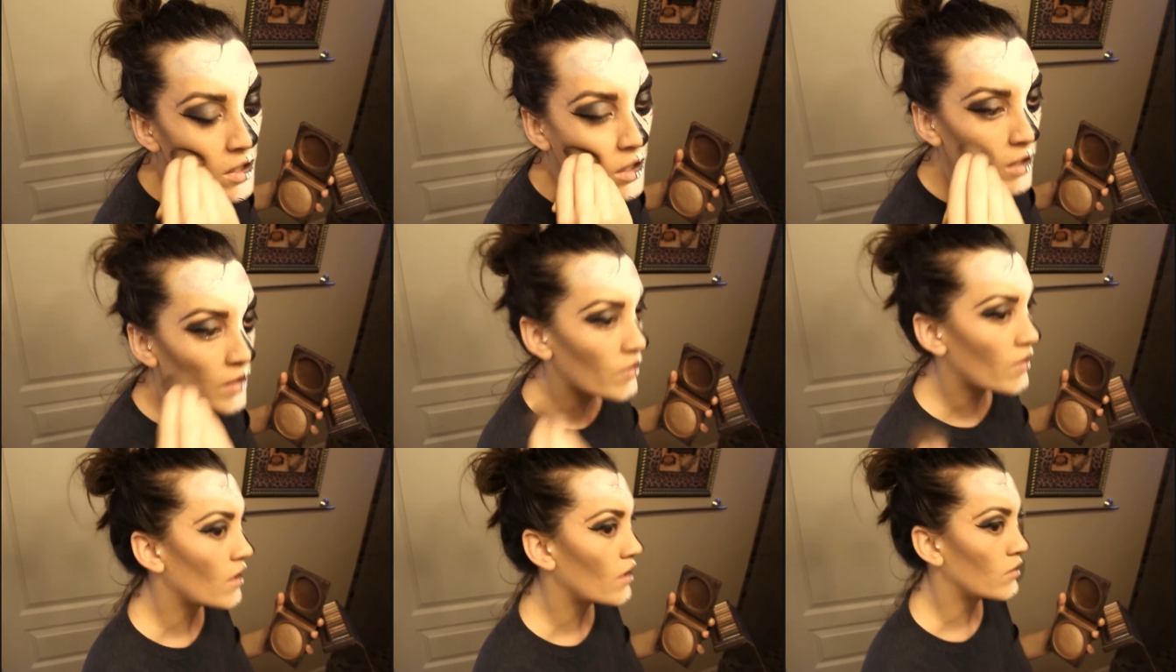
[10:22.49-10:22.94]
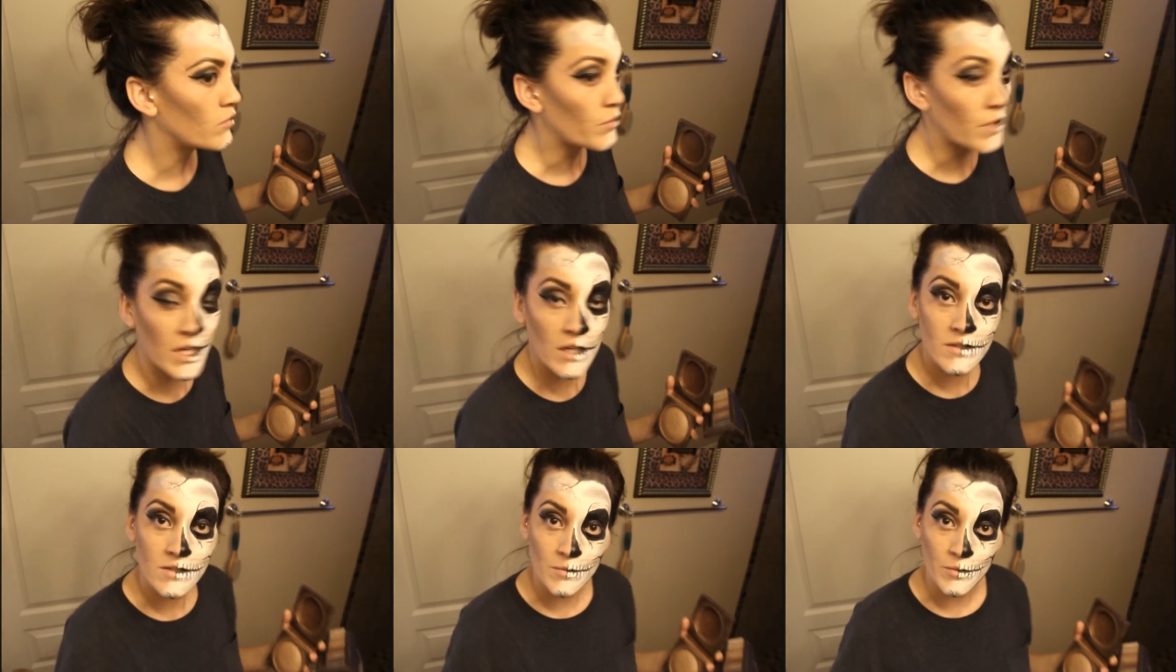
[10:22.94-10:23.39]
And then
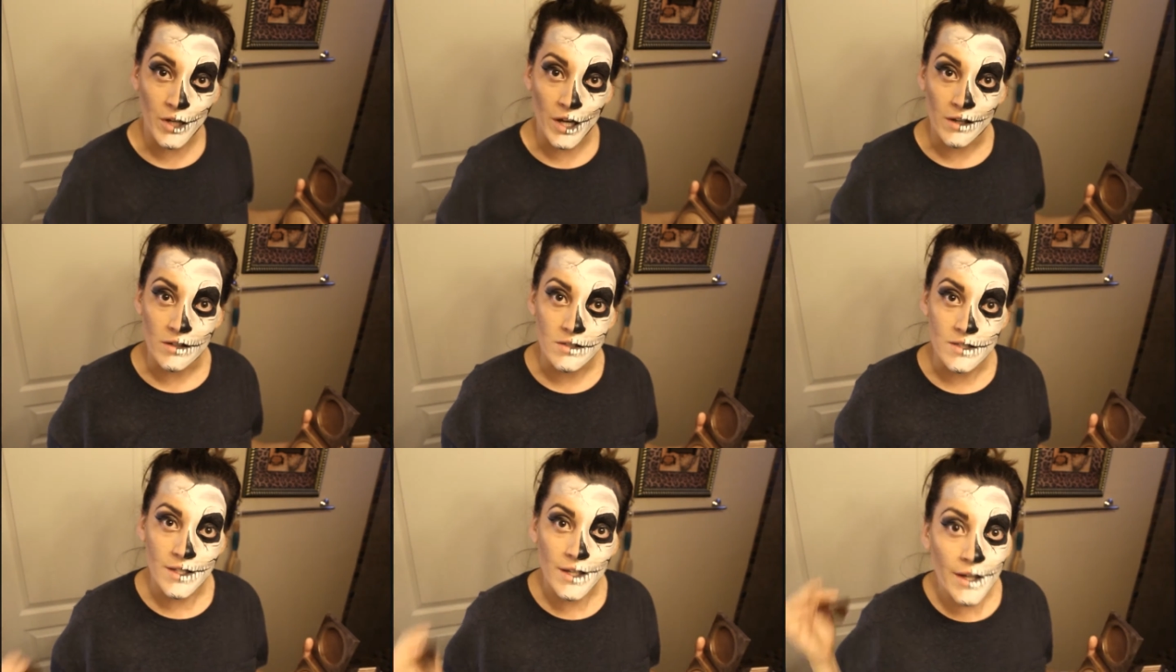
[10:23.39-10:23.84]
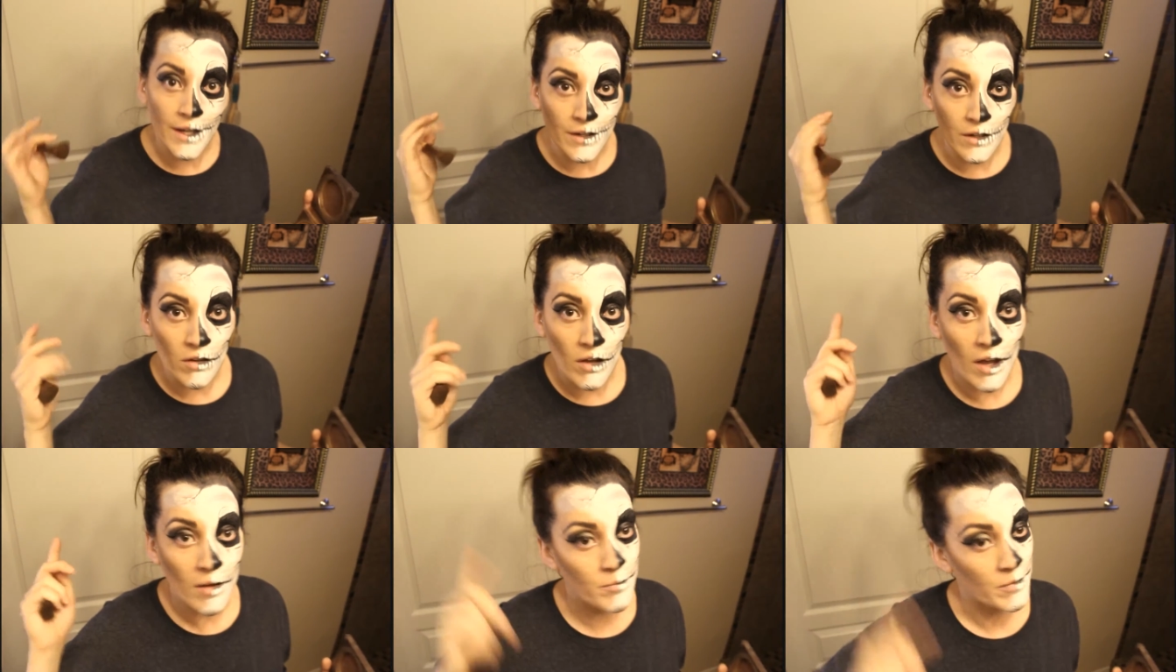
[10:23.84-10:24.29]
because I'm dog sitting, I
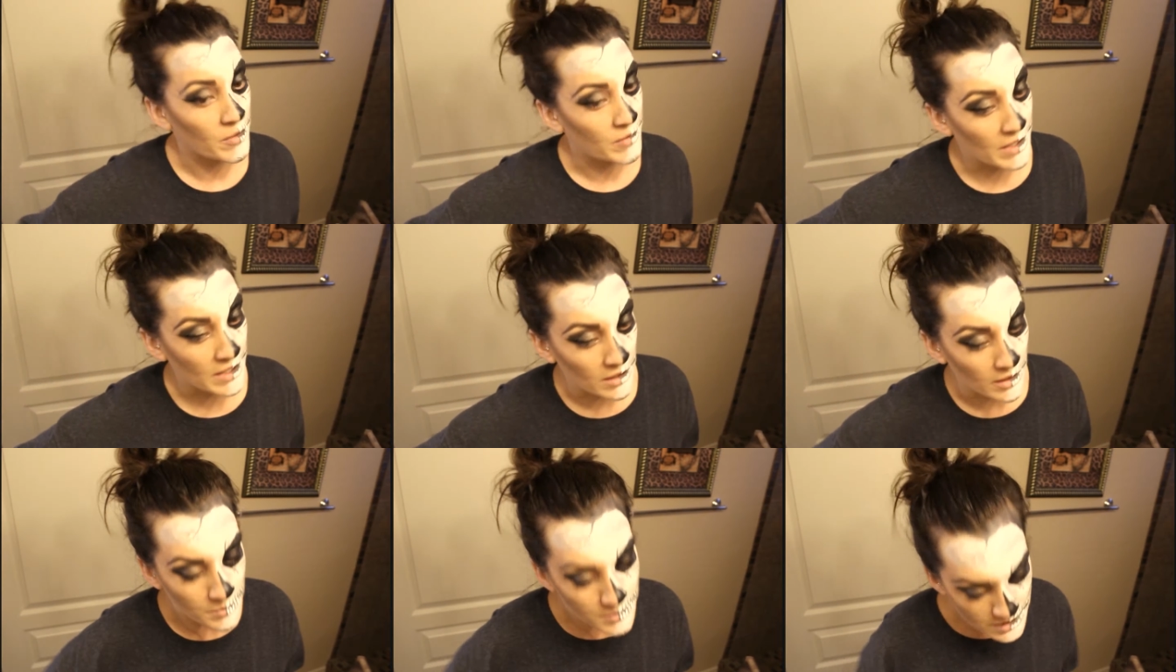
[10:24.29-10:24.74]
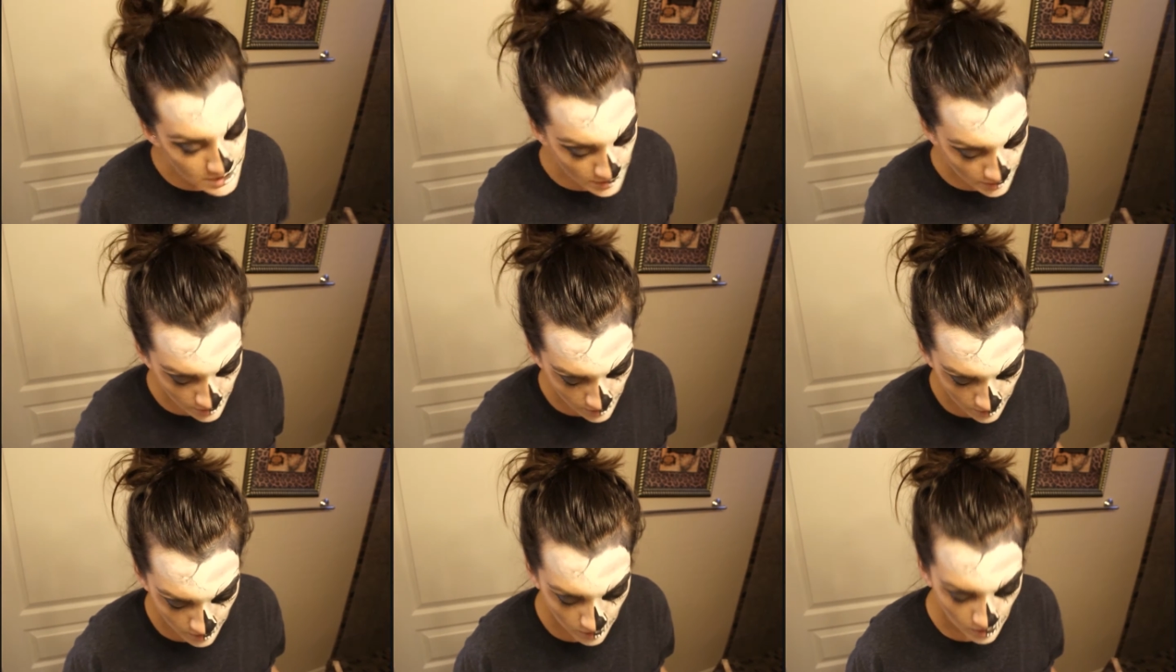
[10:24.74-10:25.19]
don't have my red lipstick
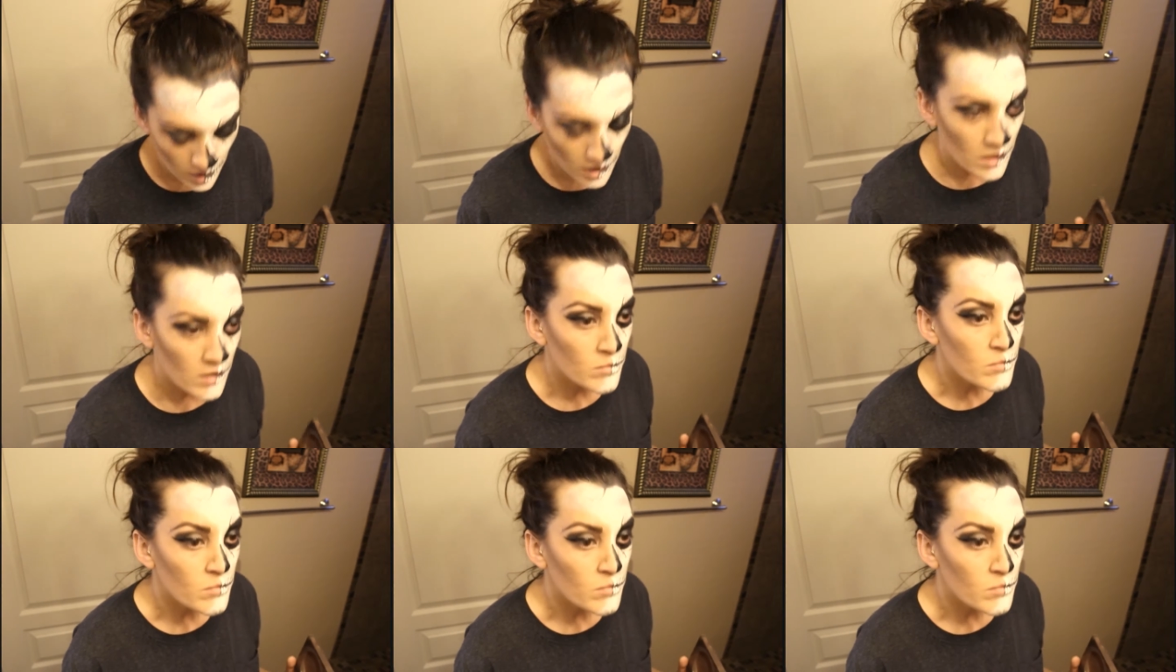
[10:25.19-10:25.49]
here,